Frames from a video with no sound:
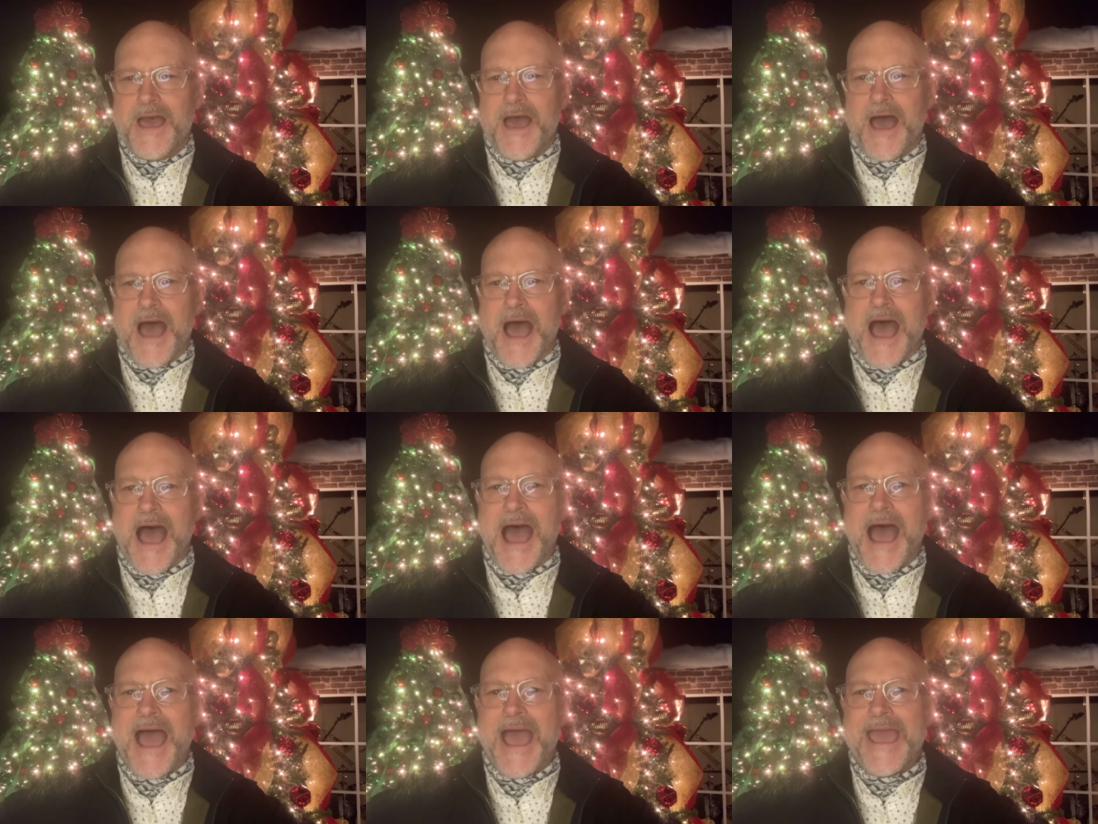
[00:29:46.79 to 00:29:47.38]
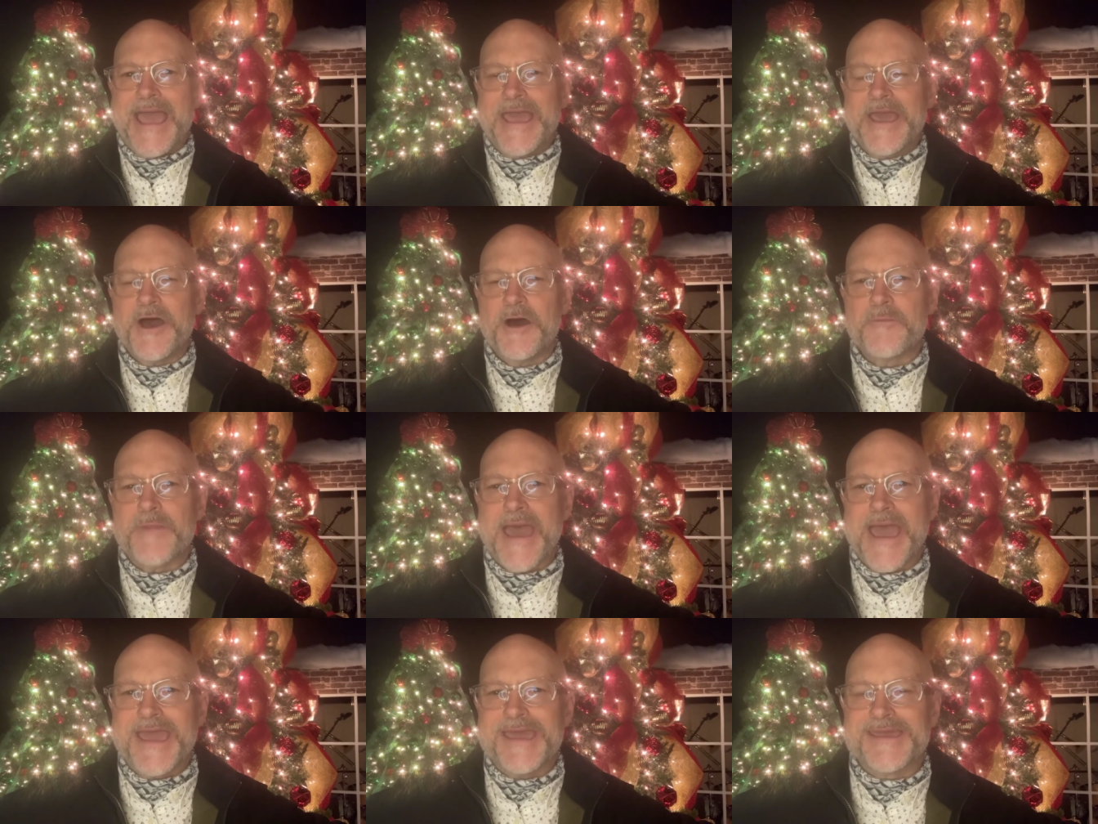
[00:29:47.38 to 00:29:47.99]
I
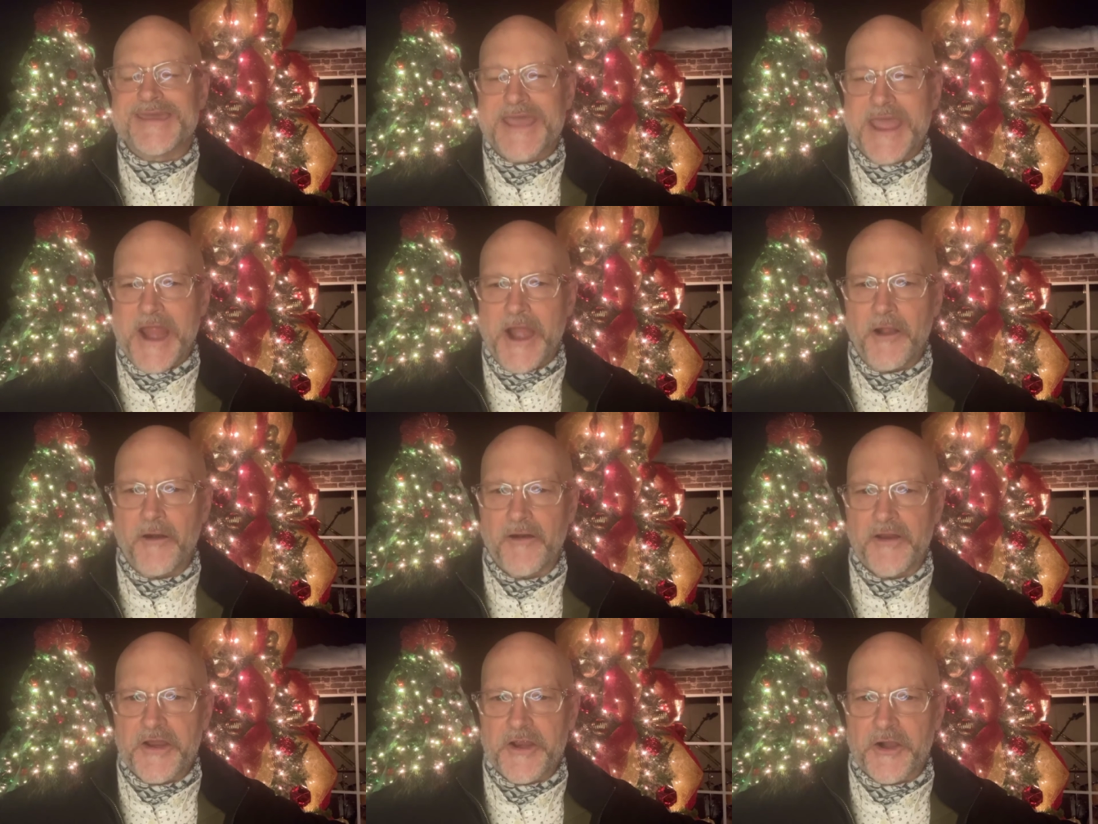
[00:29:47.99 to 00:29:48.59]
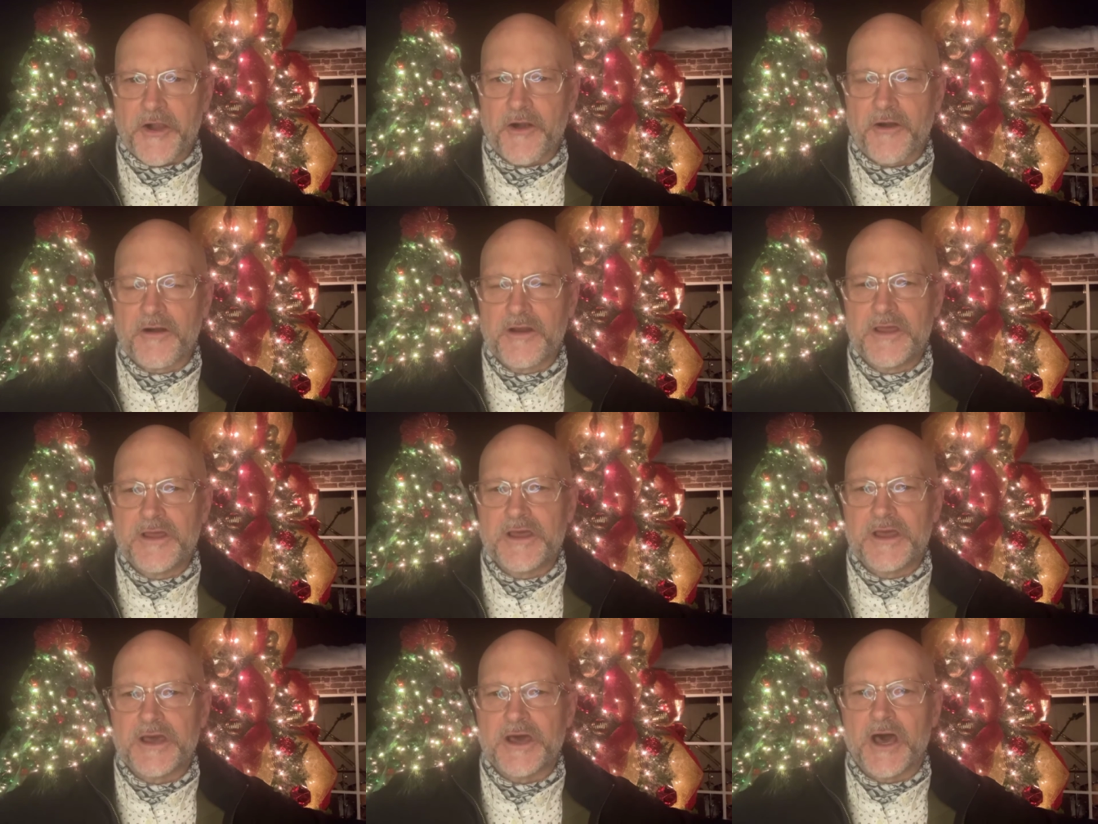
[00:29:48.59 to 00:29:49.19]
am a carrier
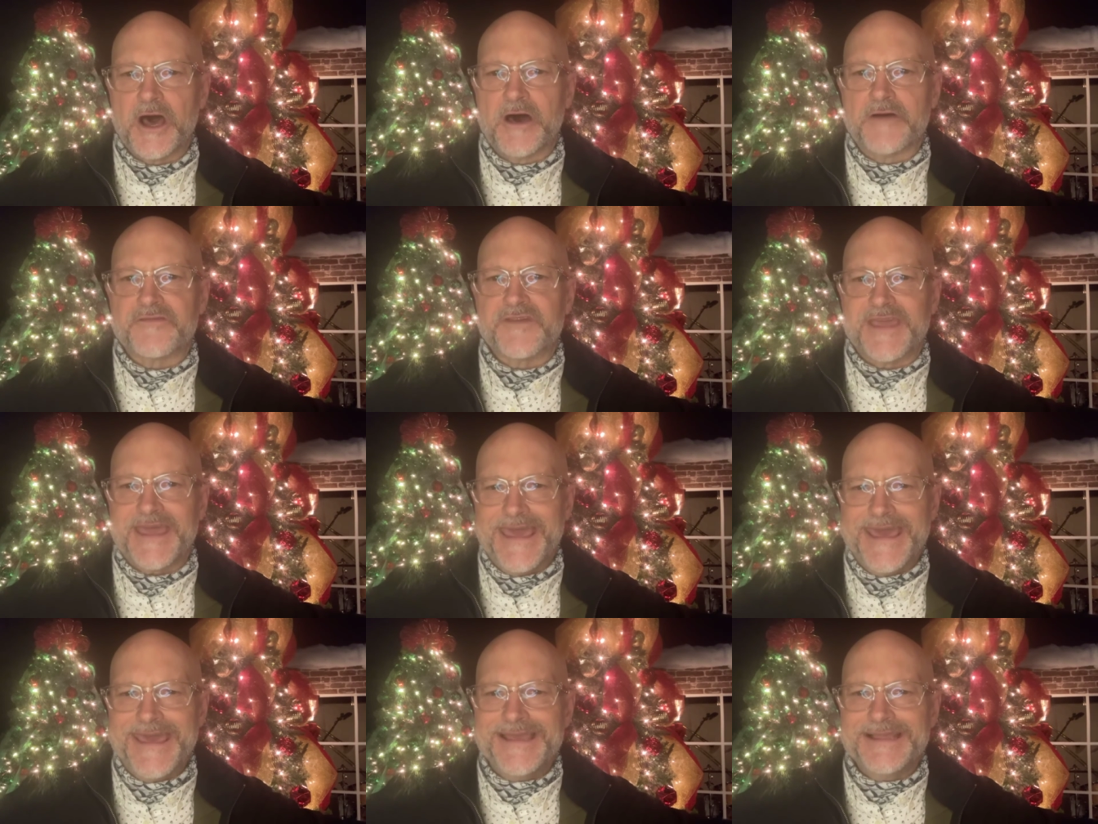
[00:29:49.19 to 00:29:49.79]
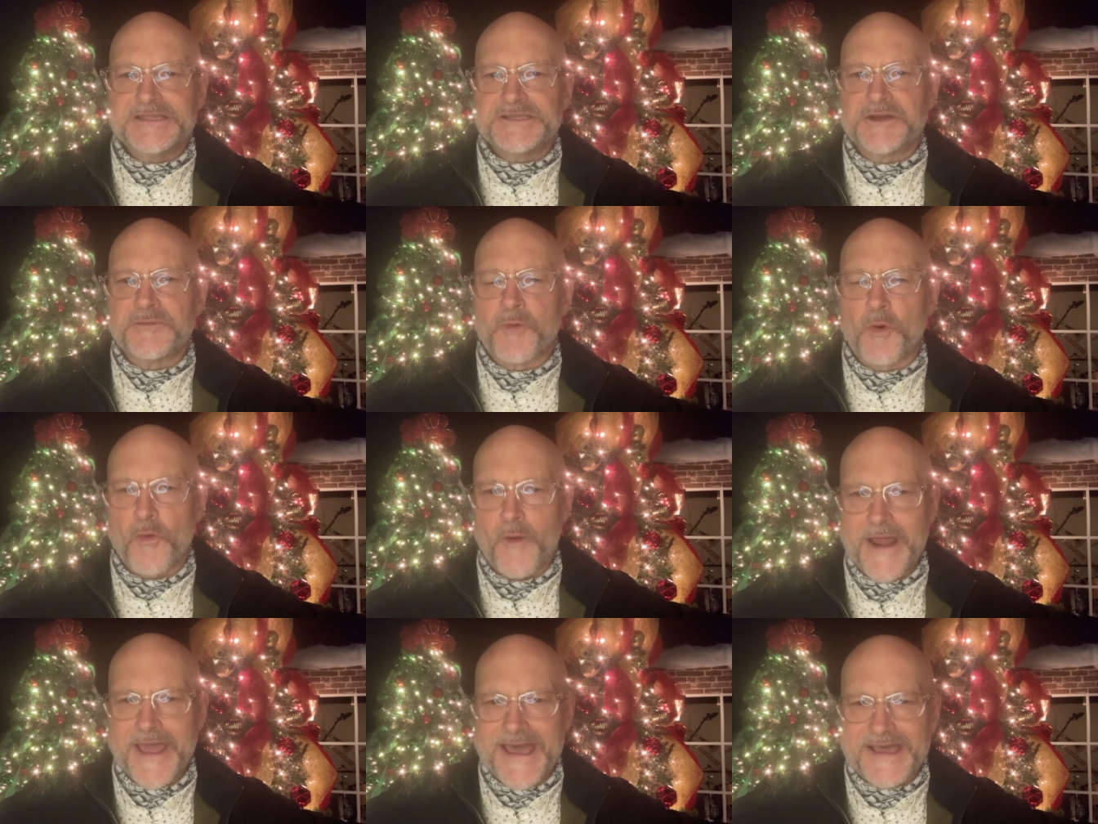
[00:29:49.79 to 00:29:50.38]
of kingdom
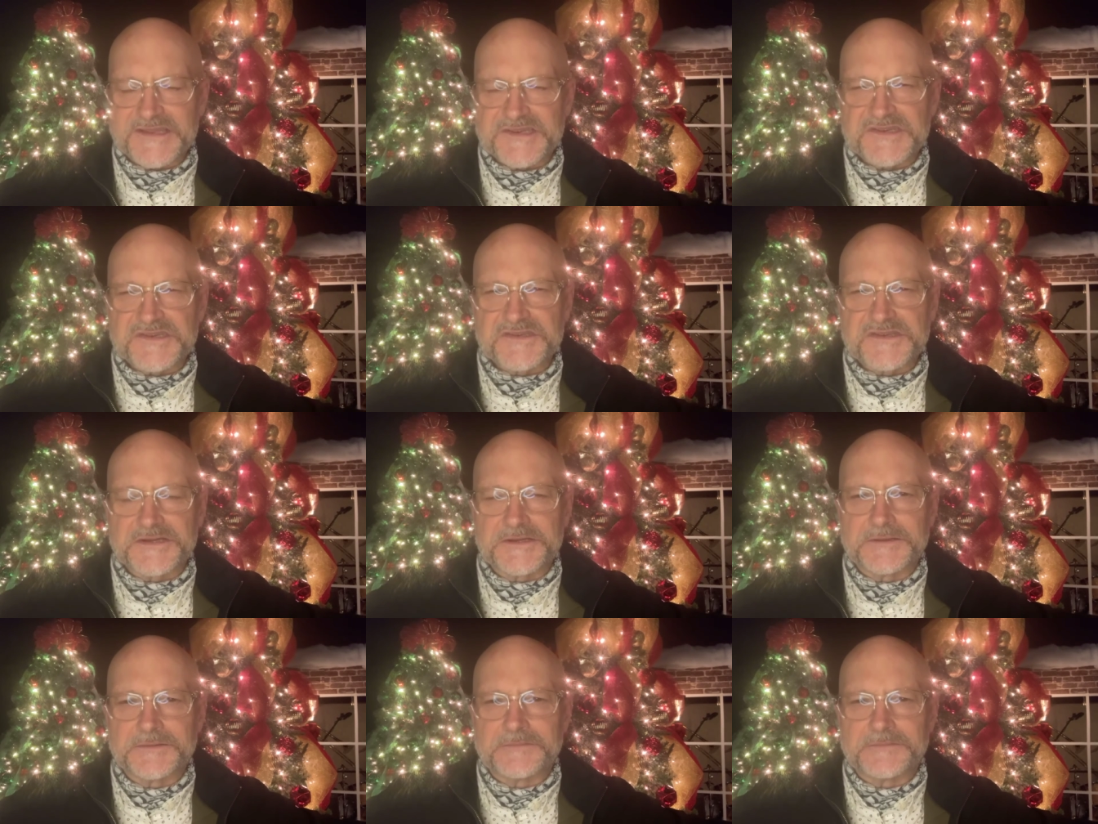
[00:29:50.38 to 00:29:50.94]
rest.